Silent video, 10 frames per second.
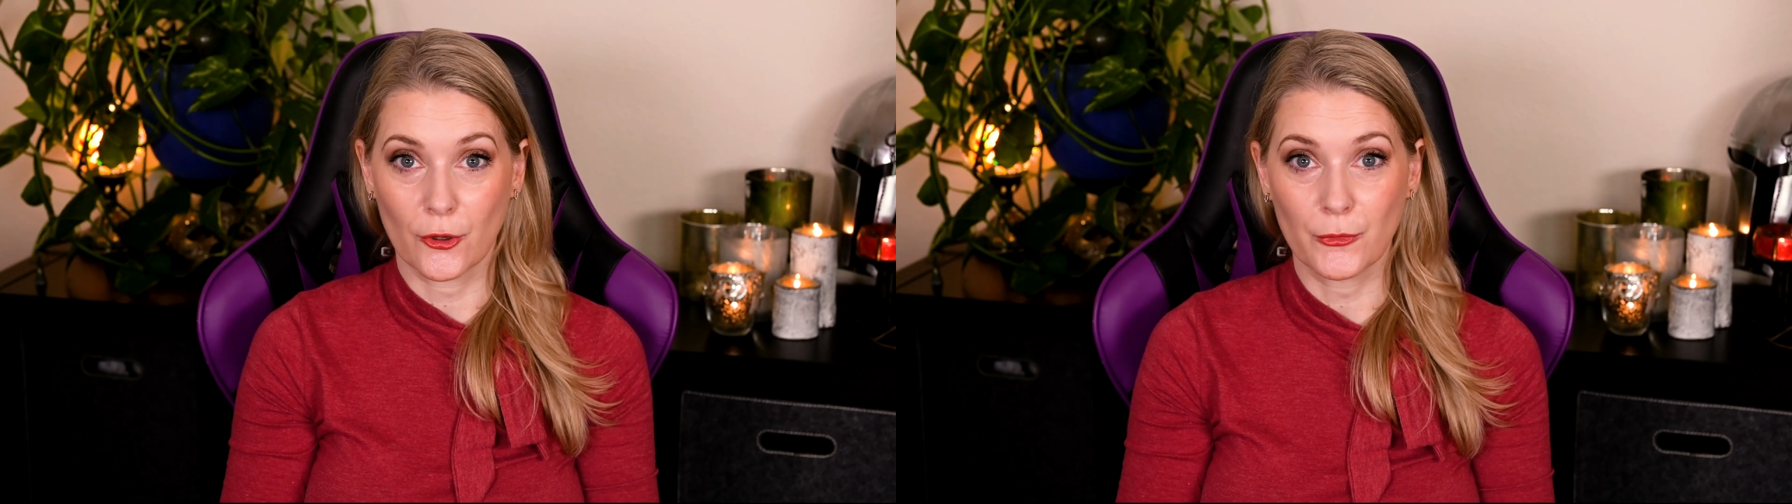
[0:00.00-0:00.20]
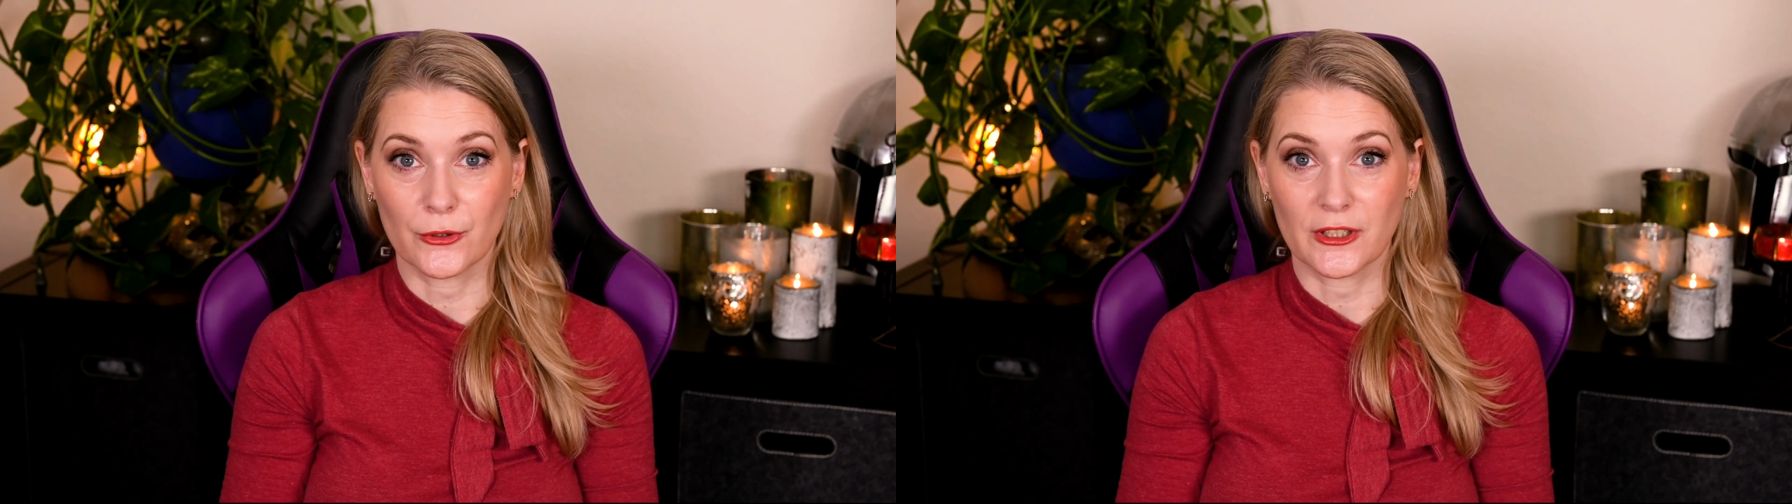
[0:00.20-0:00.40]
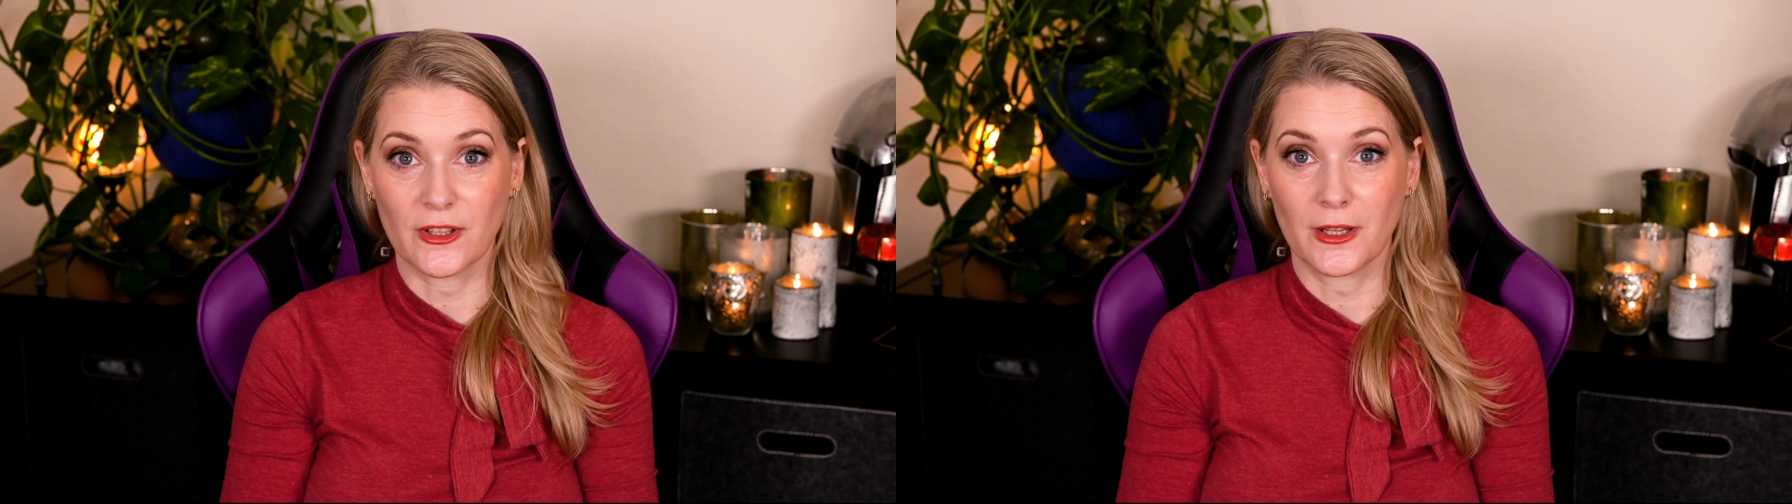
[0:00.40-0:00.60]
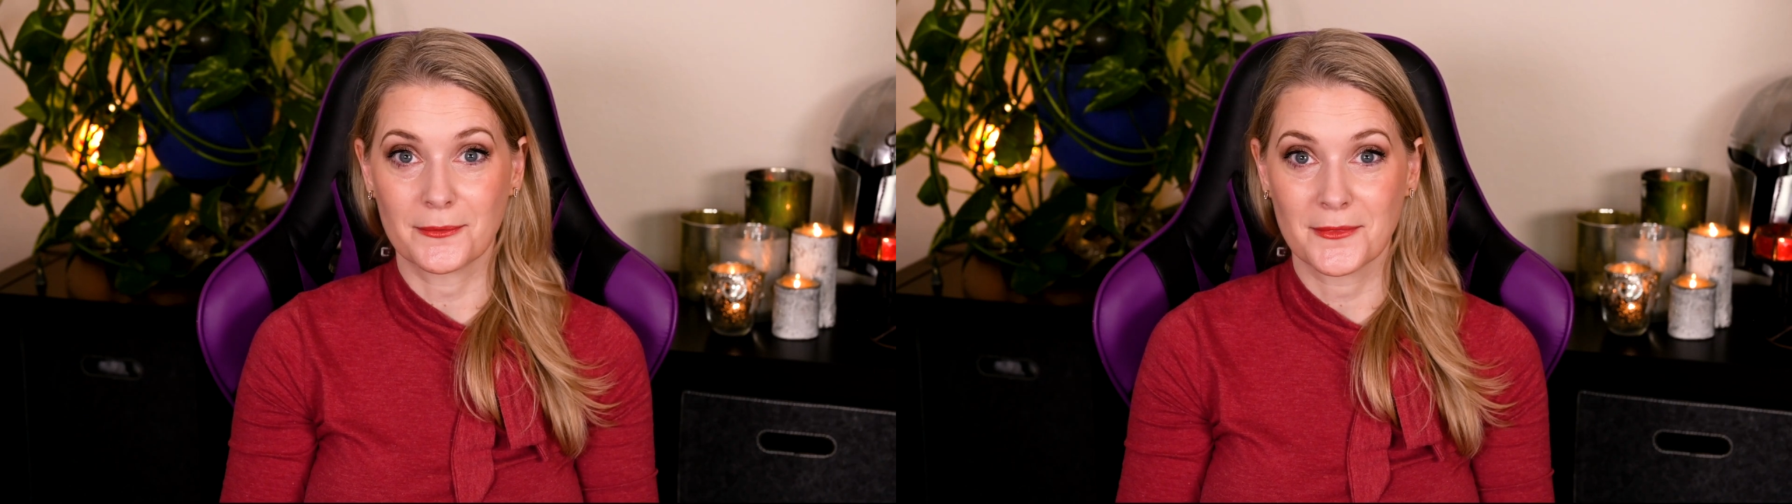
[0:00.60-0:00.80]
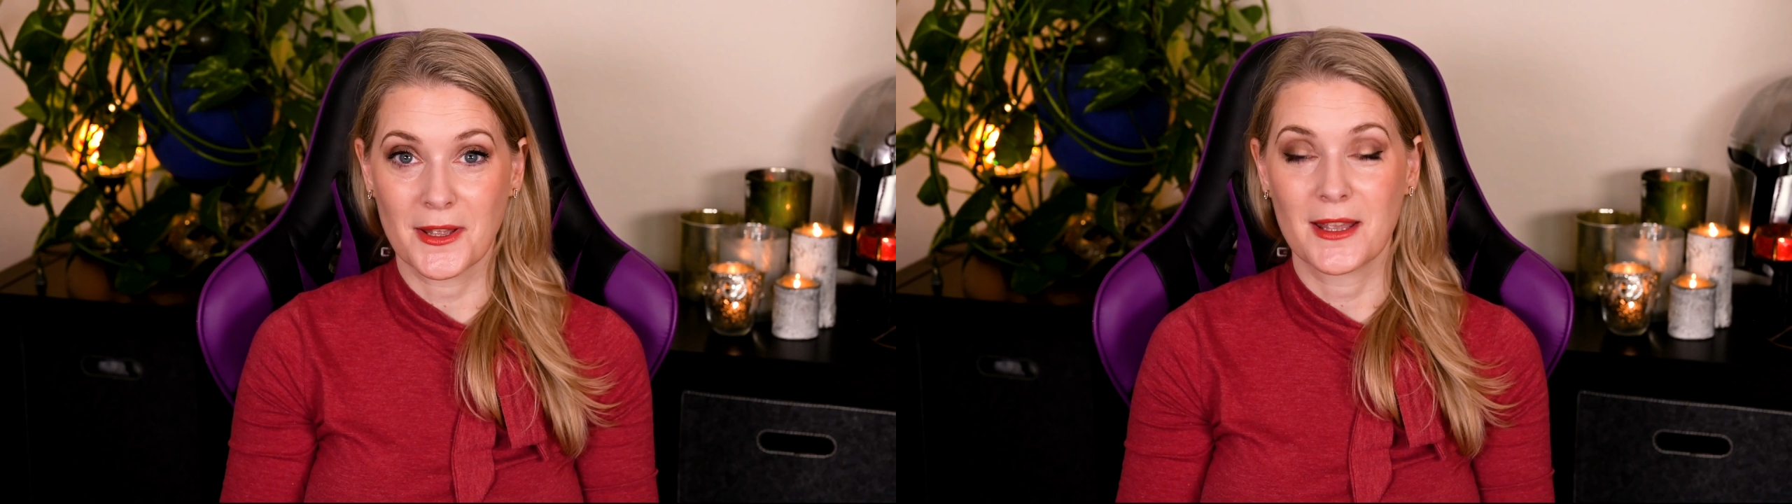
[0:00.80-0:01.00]
community.
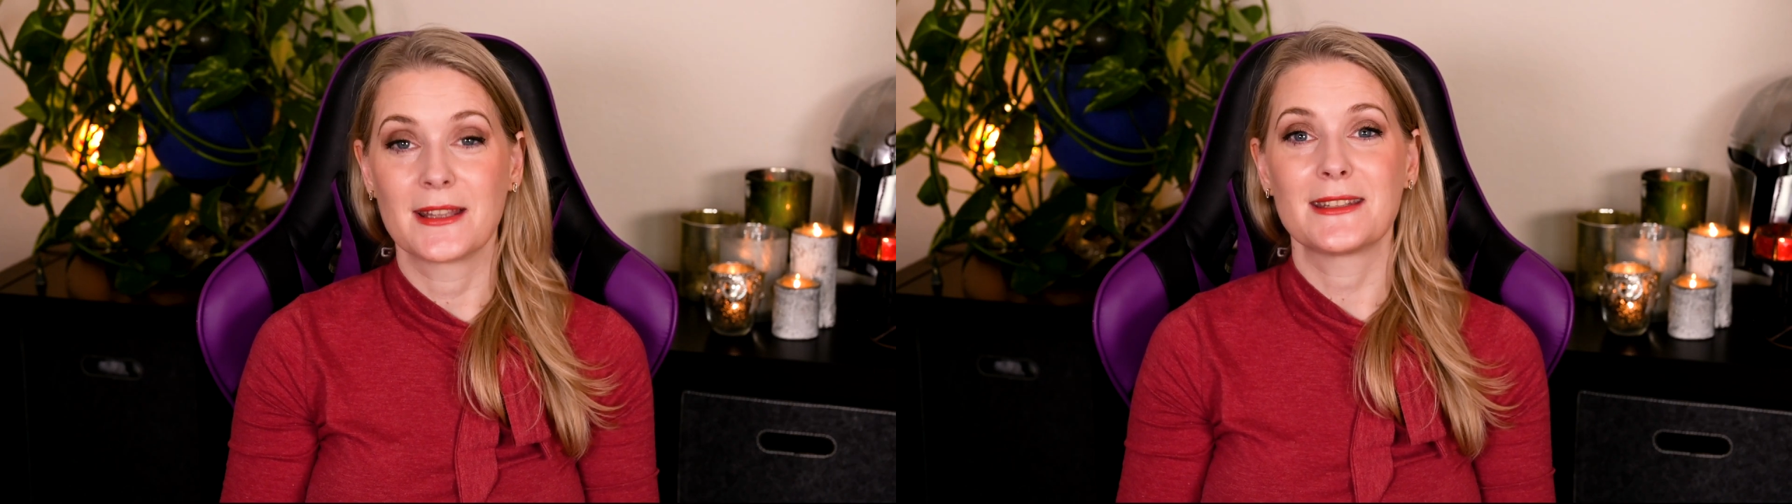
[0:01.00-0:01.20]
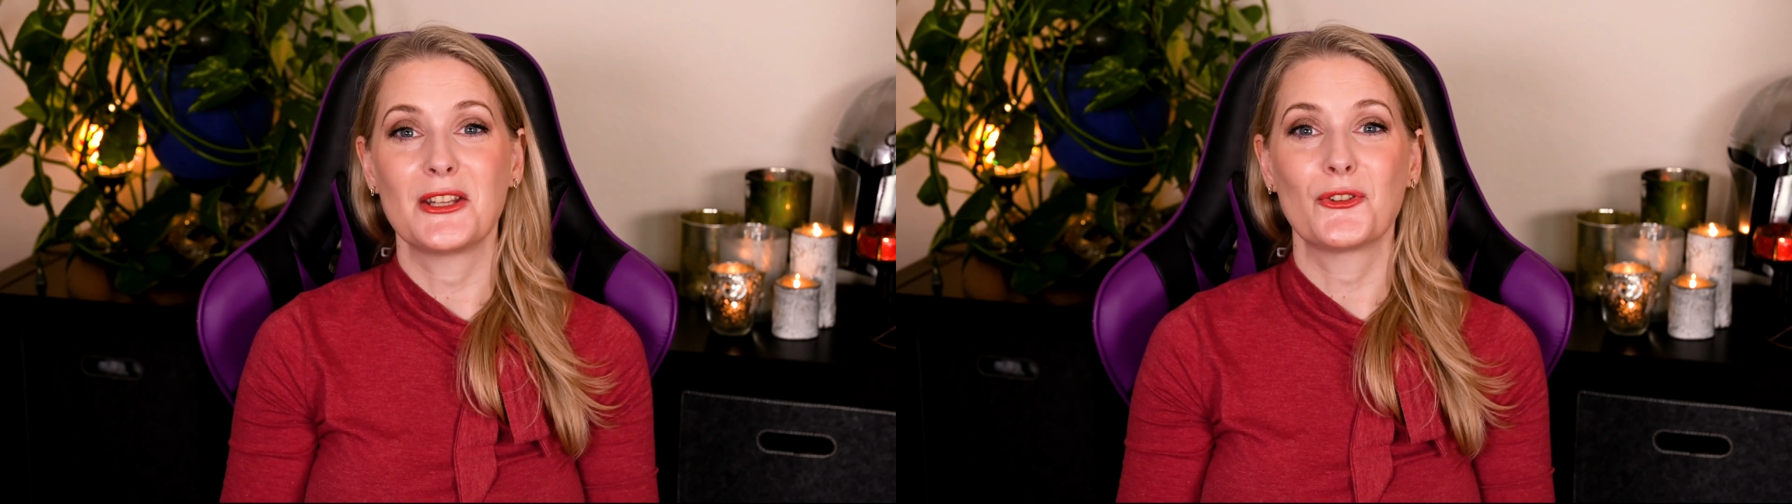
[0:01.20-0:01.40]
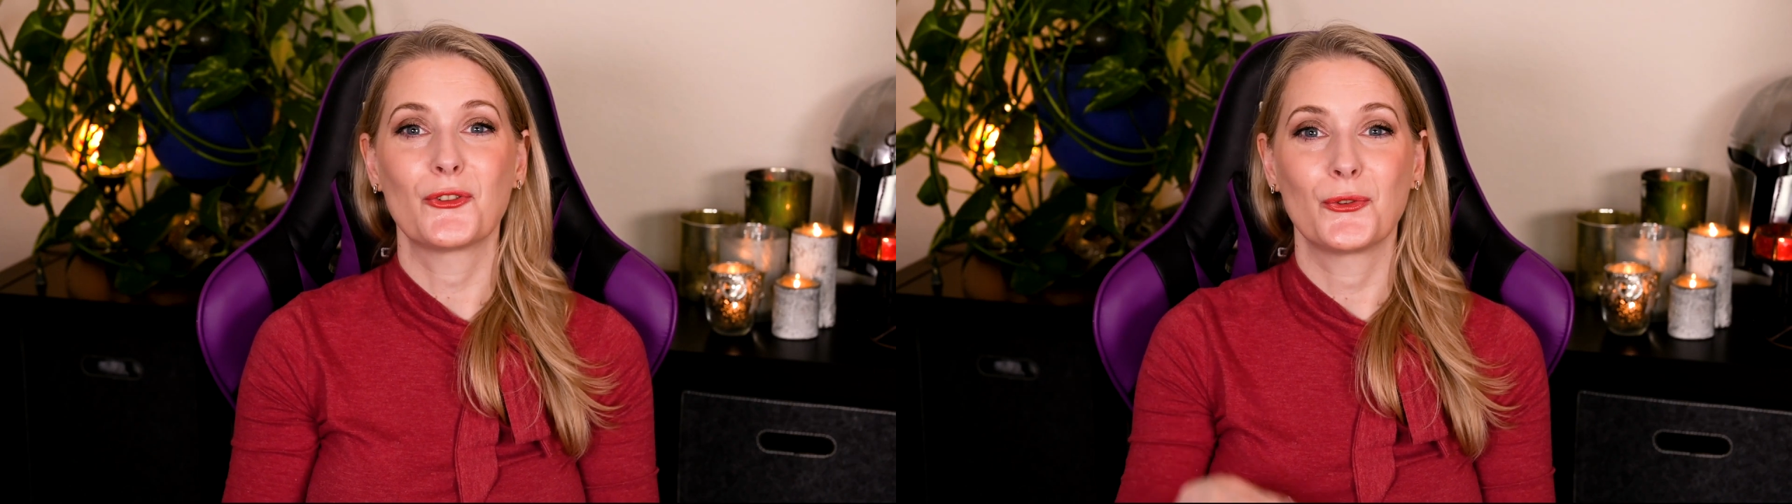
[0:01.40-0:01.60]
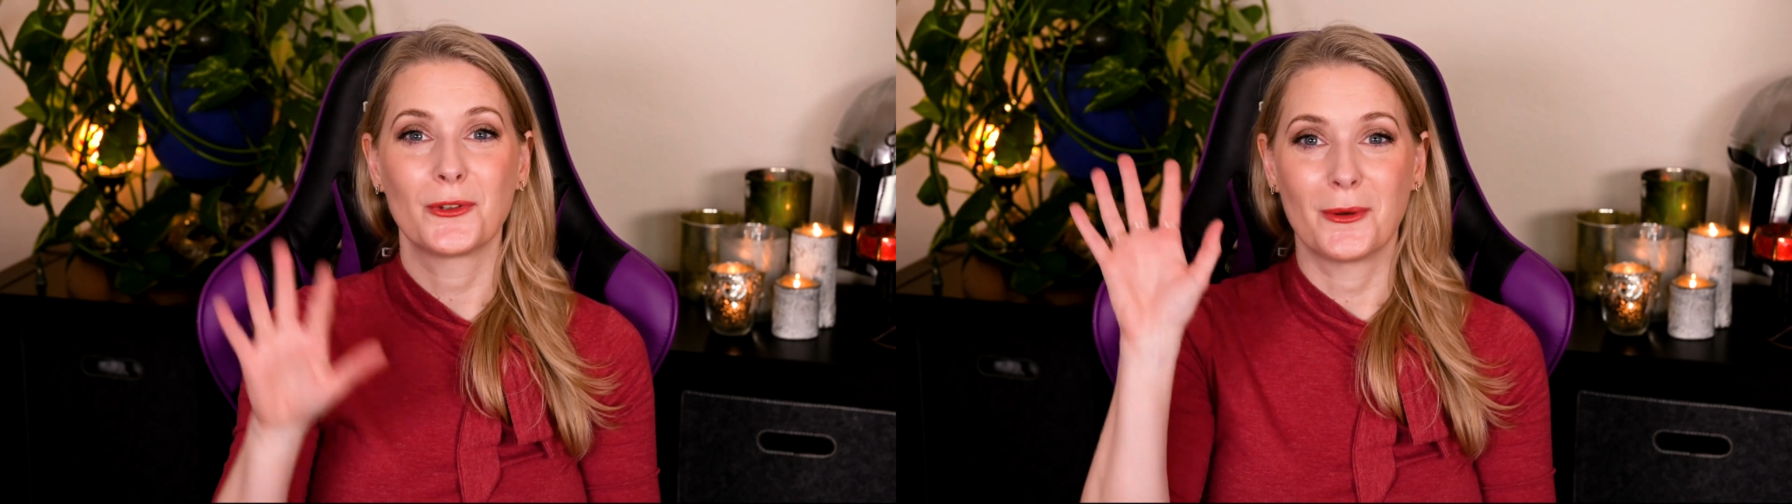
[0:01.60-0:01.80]
See you soon.